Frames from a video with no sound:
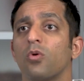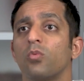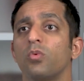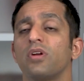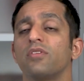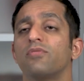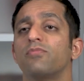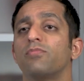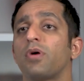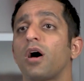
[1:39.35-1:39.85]

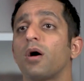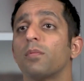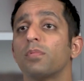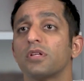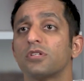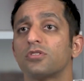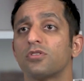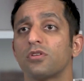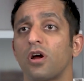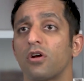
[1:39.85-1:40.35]
We've
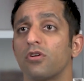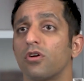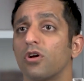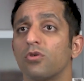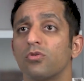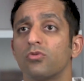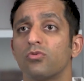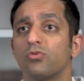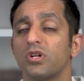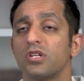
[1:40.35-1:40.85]
published our
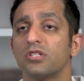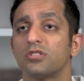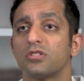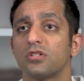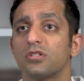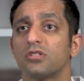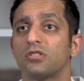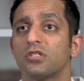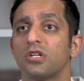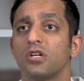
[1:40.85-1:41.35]
own
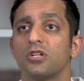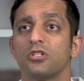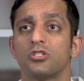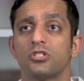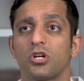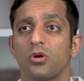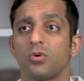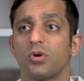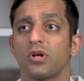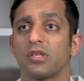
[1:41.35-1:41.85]
research
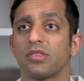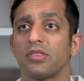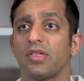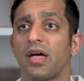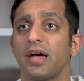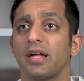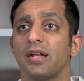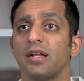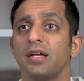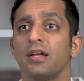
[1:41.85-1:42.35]
showing
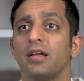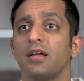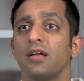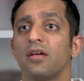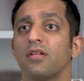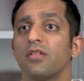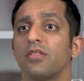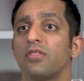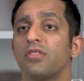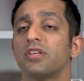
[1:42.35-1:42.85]
that
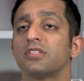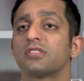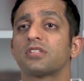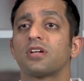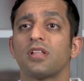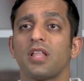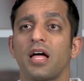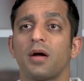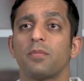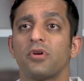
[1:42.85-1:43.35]
this
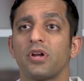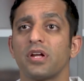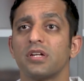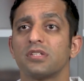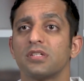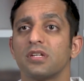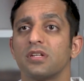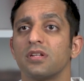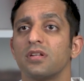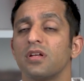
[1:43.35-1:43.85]

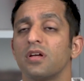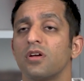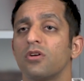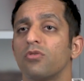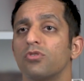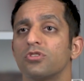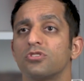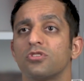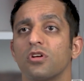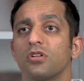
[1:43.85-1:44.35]
collaboration
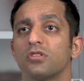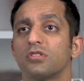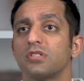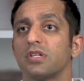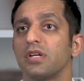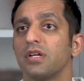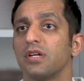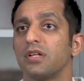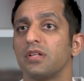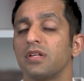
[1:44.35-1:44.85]
results
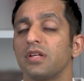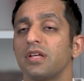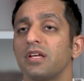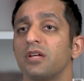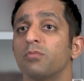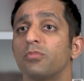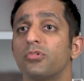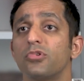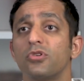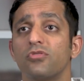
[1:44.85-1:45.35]
in
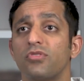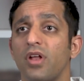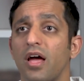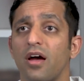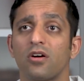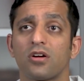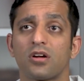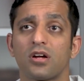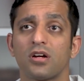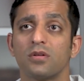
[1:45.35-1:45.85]
improved
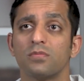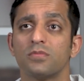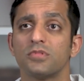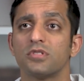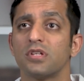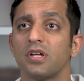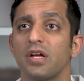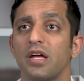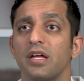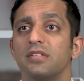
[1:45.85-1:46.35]

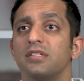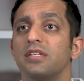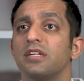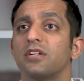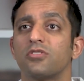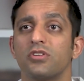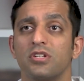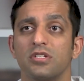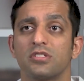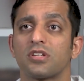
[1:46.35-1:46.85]
outcomes and
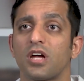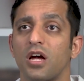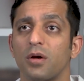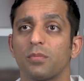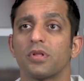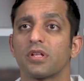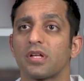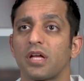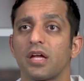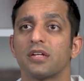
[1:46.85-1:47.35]
decreased
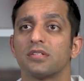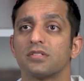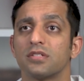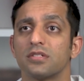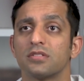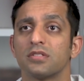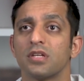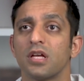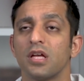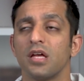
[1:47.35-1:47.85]

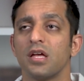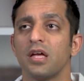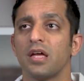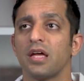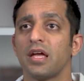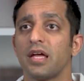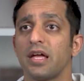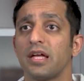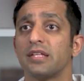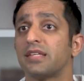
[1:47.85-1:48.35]
complications.
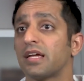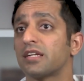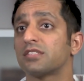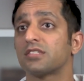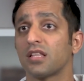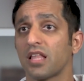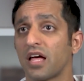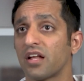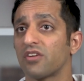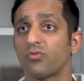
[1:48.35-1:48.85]
It takes
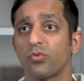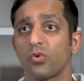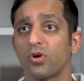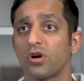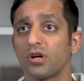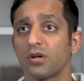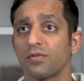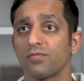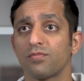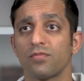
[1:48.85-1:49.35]
a lot of
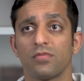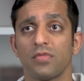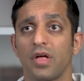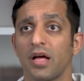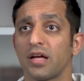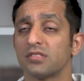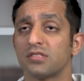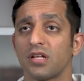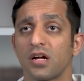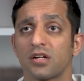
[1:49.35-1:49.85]
work,
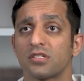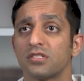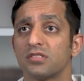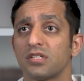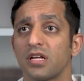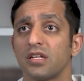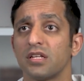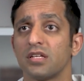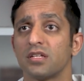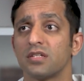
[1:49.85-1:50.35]
as Dr.
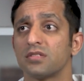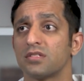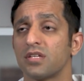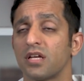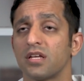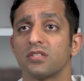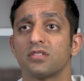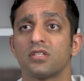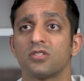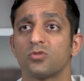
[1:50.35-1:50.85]
Zaidi
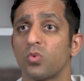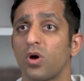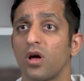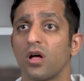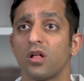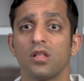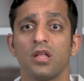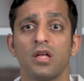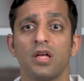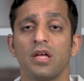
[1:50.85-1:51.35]
says as
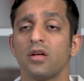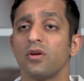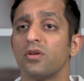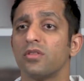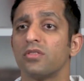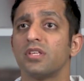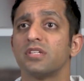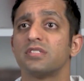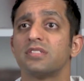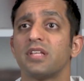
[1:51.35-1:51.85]
well.
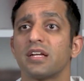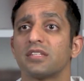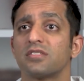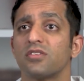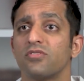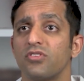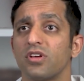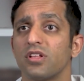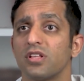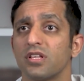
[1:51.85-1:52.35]
This takes
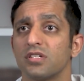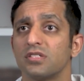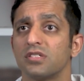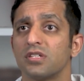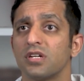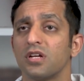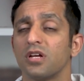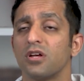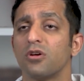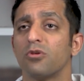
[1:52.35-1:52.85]
a
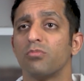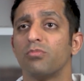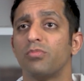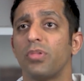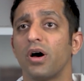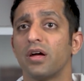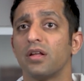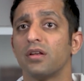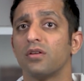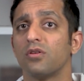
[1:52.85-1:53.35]
village,
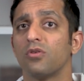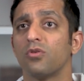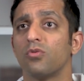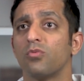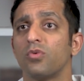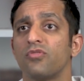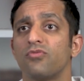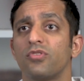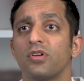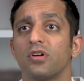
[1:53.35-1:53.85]
but
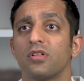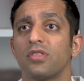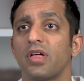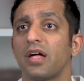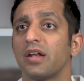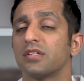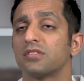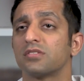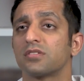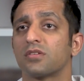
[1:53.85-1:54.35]
we feel
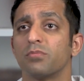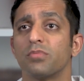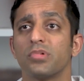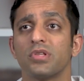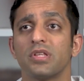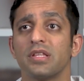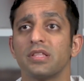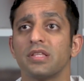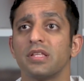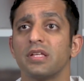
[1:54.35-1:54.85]
that it's
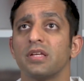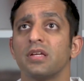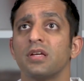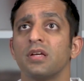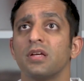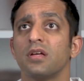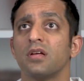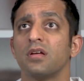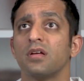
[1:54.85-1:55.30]
completely